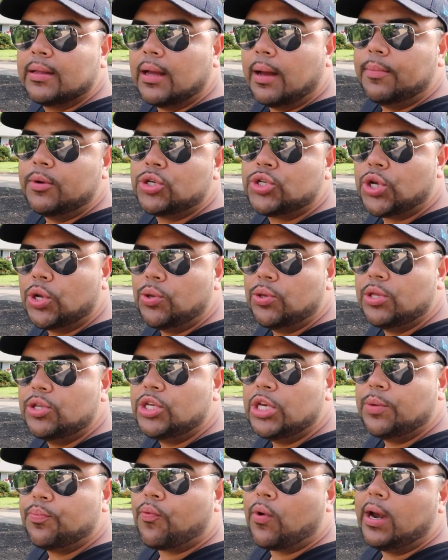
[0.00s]
I'm gonna show you the
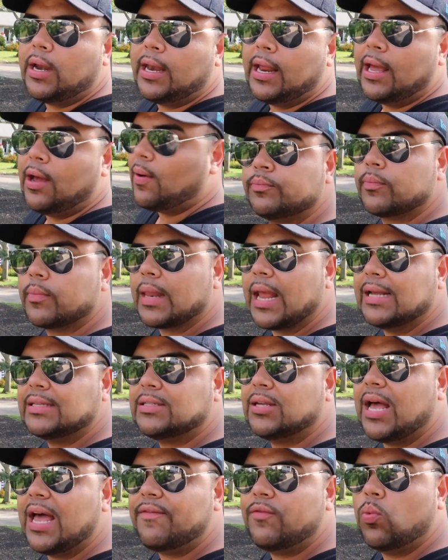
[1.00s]
Jeep right now. I
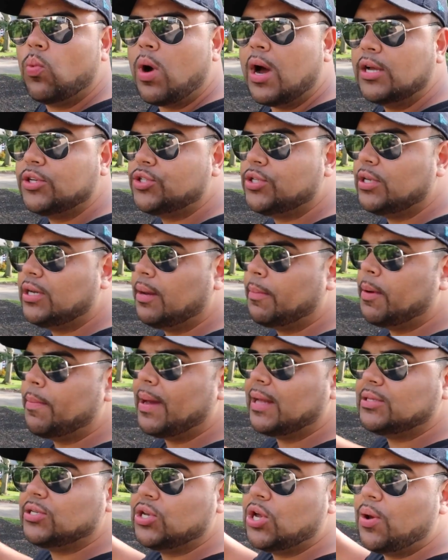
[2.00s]
still haven't washed it. I'm
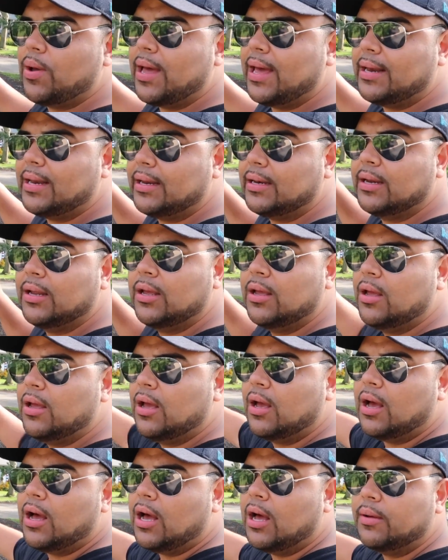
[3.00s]
about to go ahead and
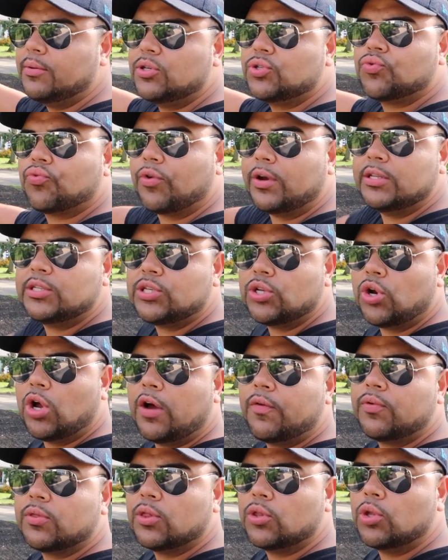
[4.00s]
just rinse it
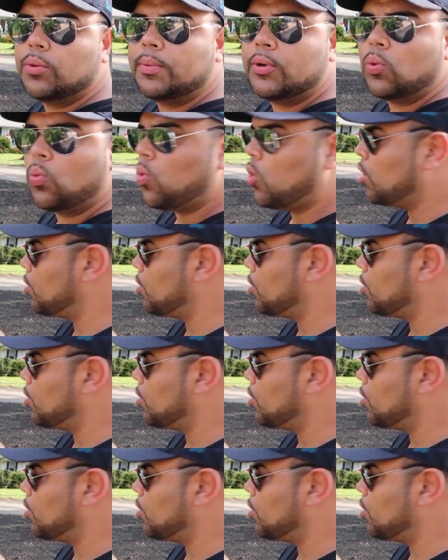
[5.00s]
off with a little bit of